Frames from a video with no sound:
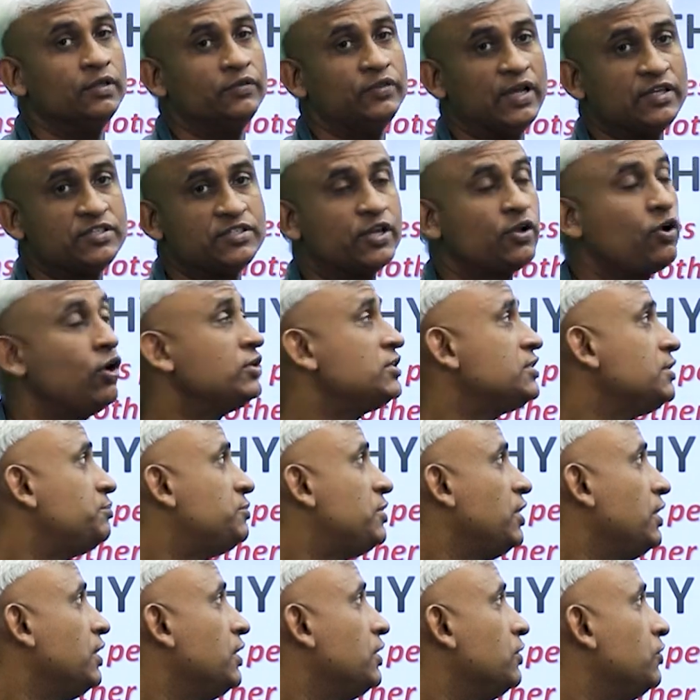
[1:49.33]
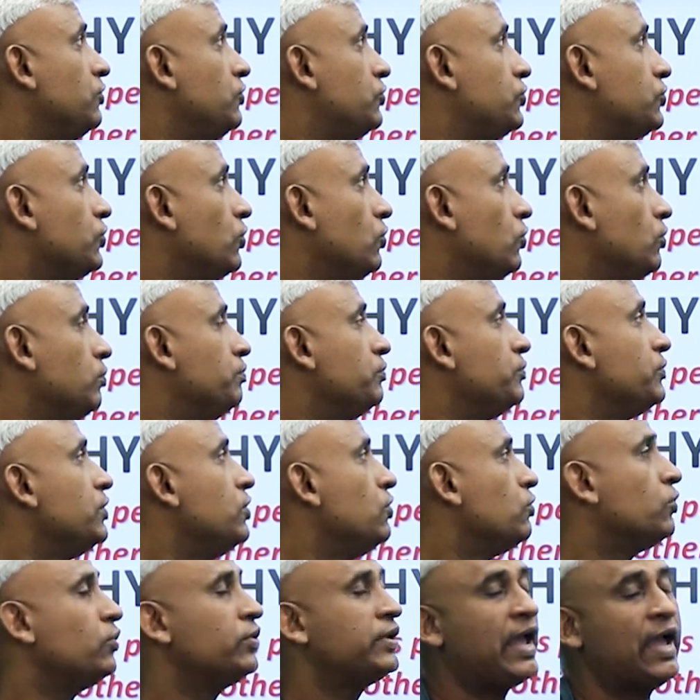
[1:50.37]
That's the concept. So
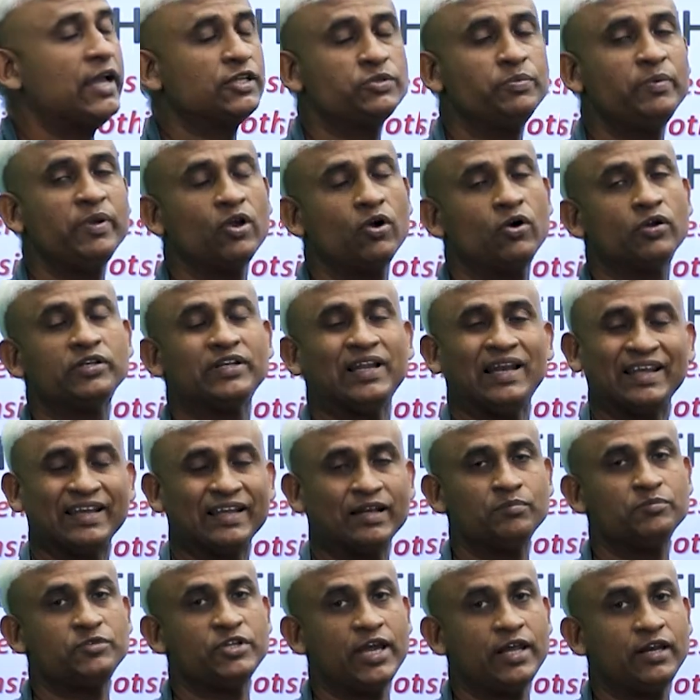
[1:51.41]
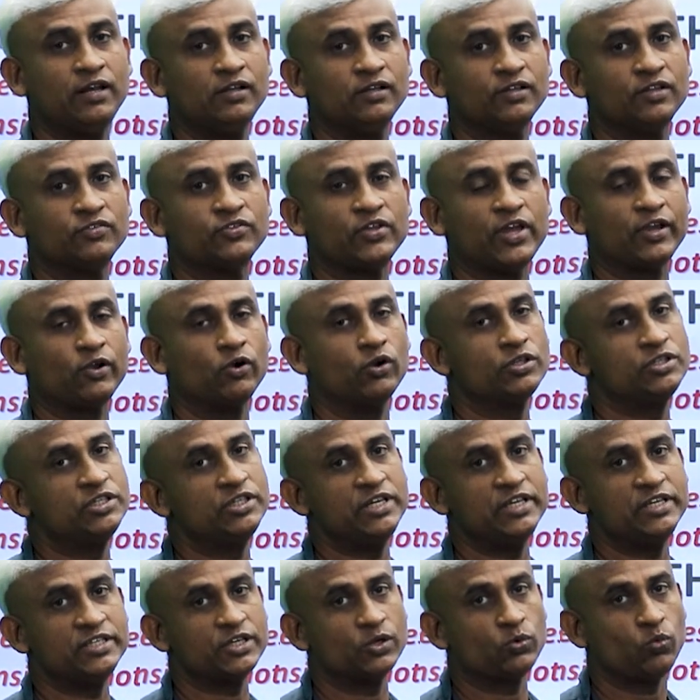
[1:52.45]
you could catch me on Telegram channel, the Psychology
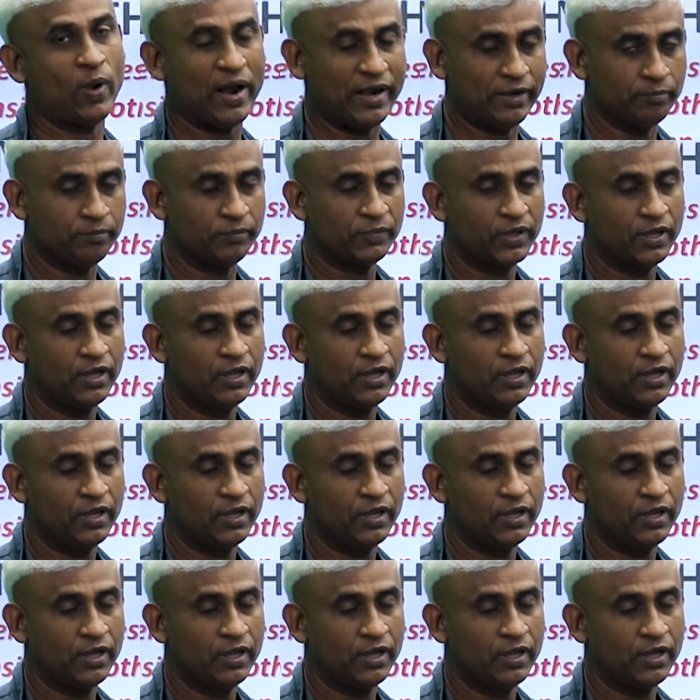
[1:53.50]
Teacher 1.